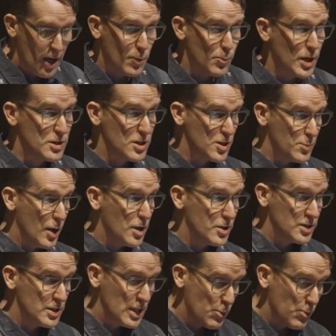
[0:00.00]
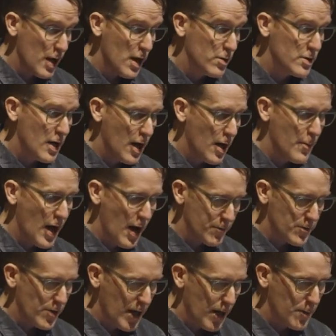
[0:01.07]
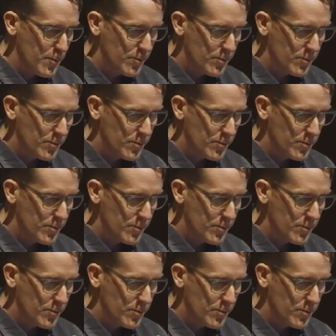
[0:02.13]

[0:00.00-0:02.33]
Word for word: and raised a small seed round um, after that.